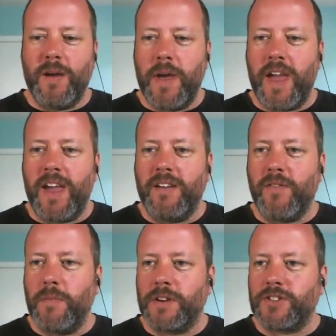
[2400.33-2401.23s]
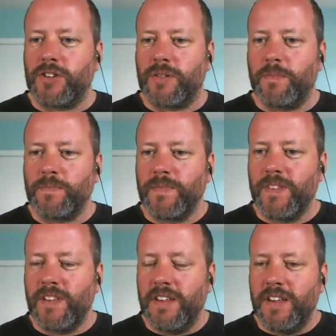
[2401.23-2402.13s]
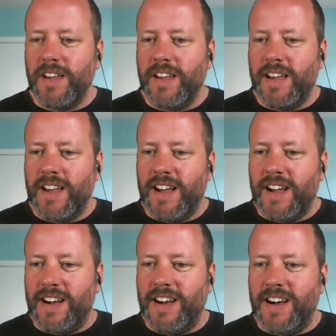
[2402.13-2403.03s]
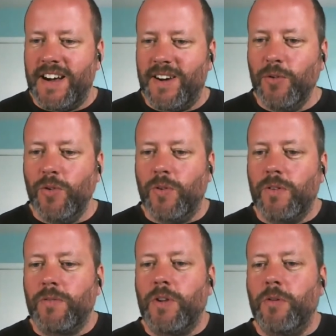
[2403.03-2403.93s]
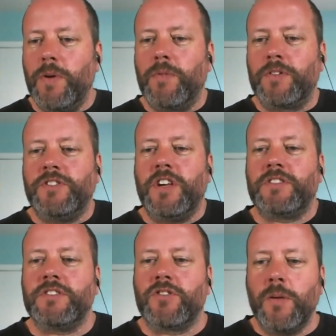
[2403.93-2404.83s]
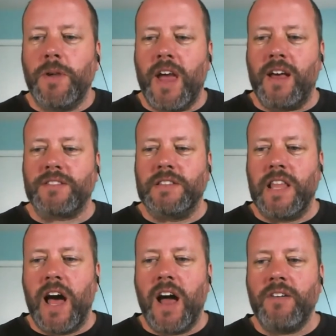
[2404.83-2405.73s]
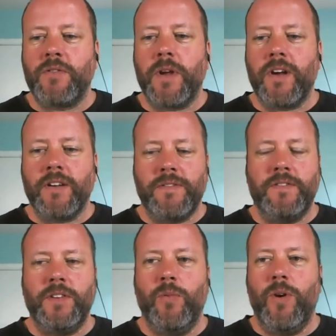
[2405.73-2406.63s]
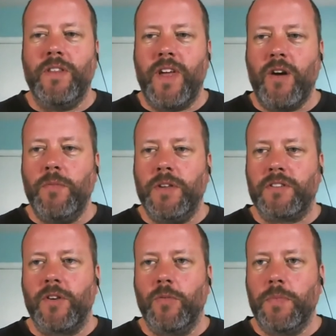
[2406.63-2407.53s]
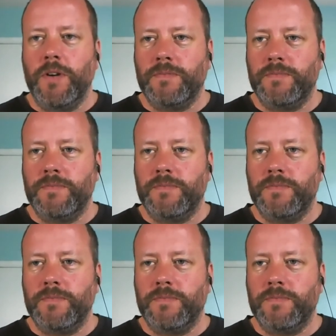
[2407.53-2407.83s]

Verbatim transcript: I behave. I'm not sure. Guido Bibra suggests Astronomy Cast live from Area 51. That would be a scoop.